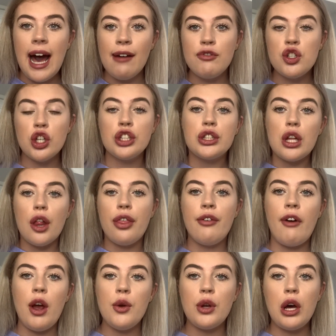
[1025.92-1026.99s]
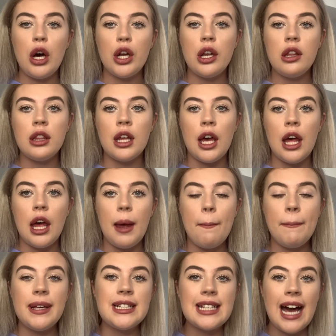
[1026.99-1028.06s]
I've just thrown on the
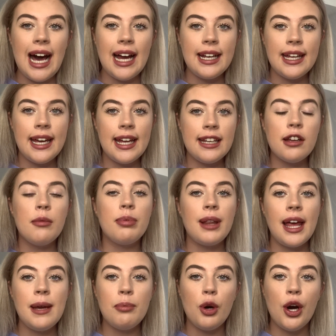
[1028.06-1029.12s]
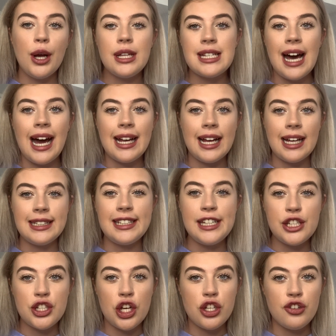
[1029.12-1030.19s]
Misguided Playboy tie-dye
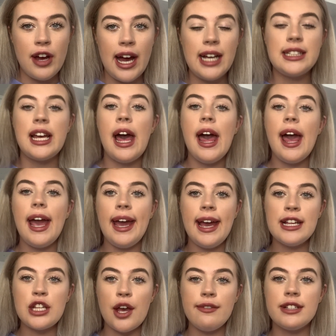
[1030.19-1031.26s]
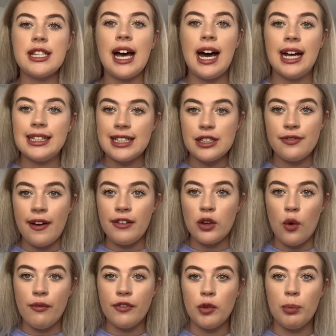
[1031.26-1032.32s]
t-shirt dress. It is oversized, it's very
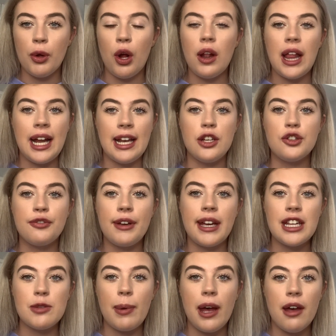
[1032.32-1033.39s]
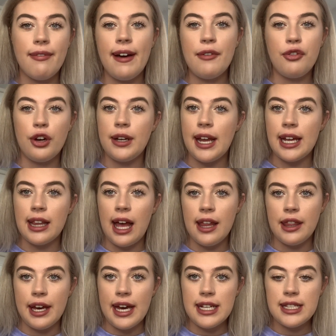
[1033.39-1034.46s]
comfortable, and I just think it's perfect for a day
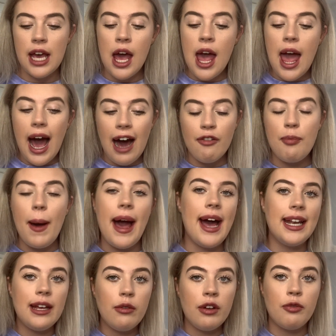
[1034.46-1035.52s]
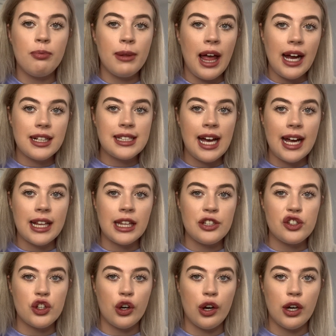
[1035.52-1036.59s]
like this. I've paired it with black cycling
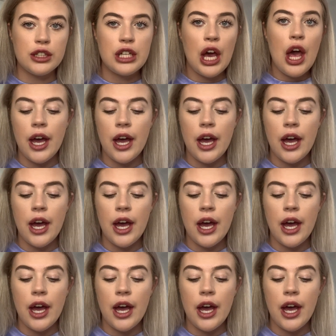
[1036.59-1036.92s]
shorts.